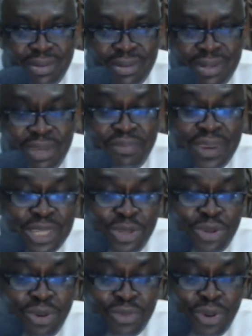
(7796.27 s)

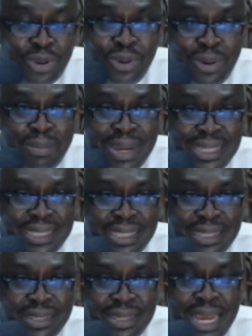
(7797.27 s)
reflection of God
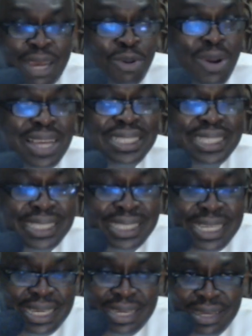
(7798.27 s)
Almighty, and go and
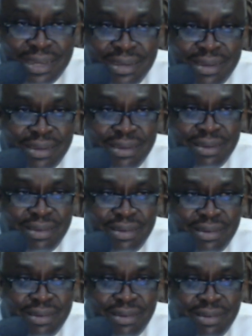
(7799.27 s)
see
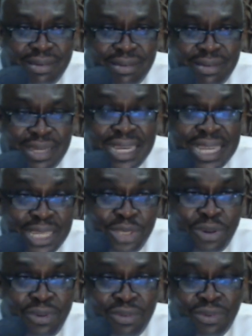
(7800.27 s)
the nature
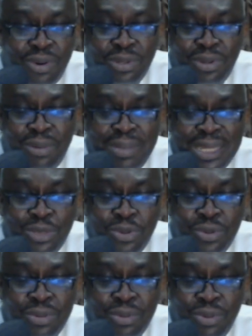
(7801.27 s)
of God Almighty
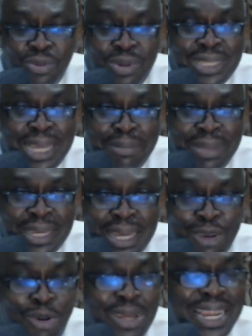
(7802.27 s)
who is a maker?
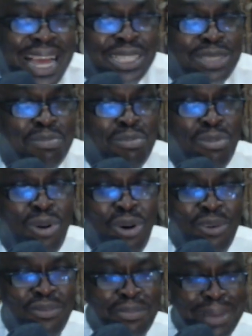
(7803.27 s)
God has more
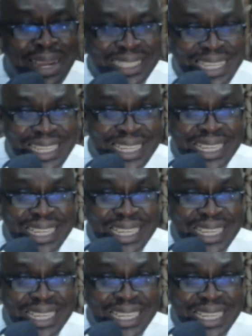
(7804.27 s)
of maternal